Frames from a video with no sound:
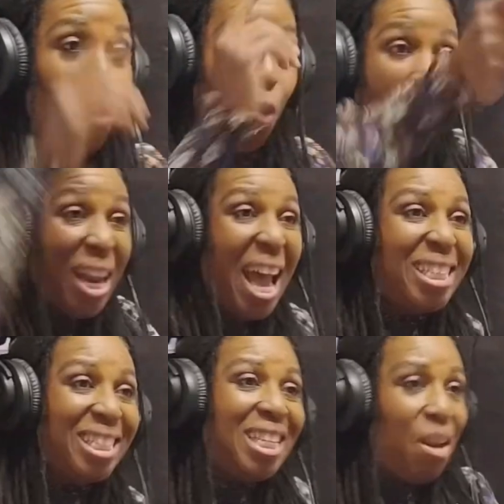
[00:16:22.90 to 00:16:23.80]
One
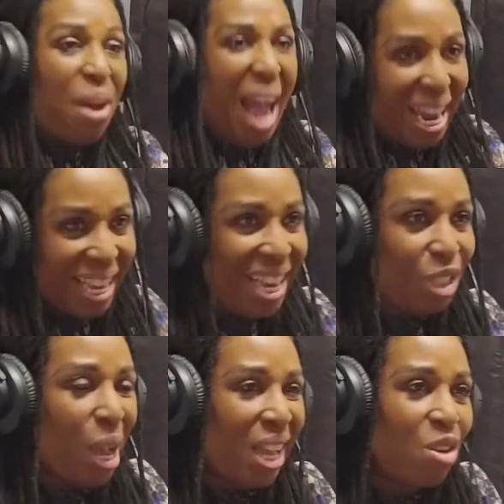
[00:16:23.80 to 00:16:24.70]
last thing and we're out of here
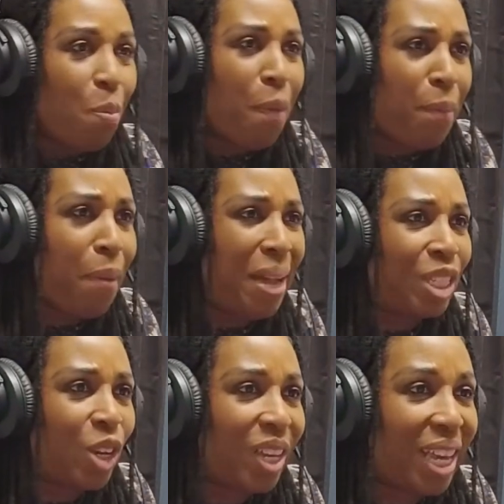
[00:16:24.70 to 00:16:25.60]
so I can go prepare my
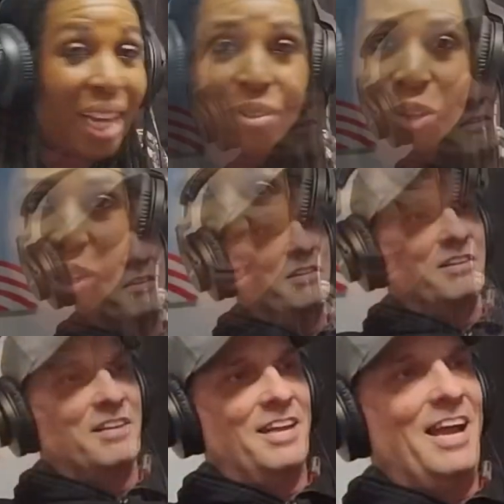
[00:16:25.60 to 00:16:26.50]
turkey. I don't cook.
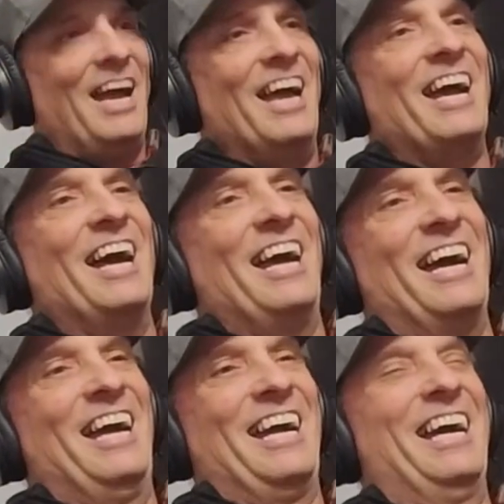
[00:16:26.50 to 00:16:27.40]

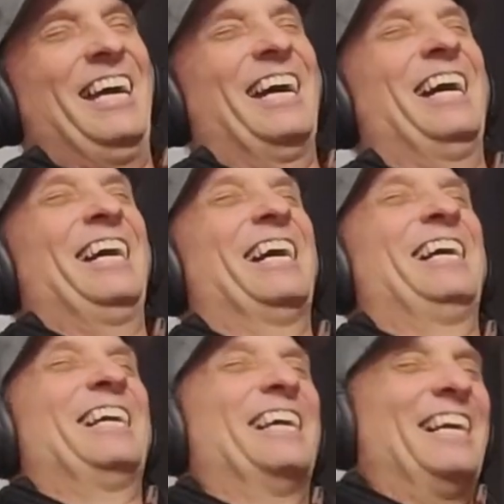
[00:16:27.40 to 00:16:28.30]
Go
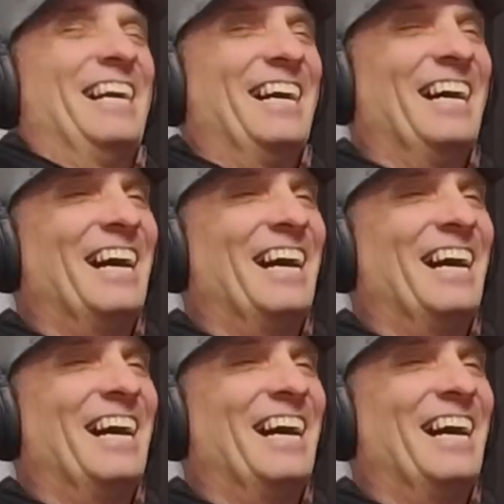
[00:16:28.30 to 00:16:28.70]
ahead.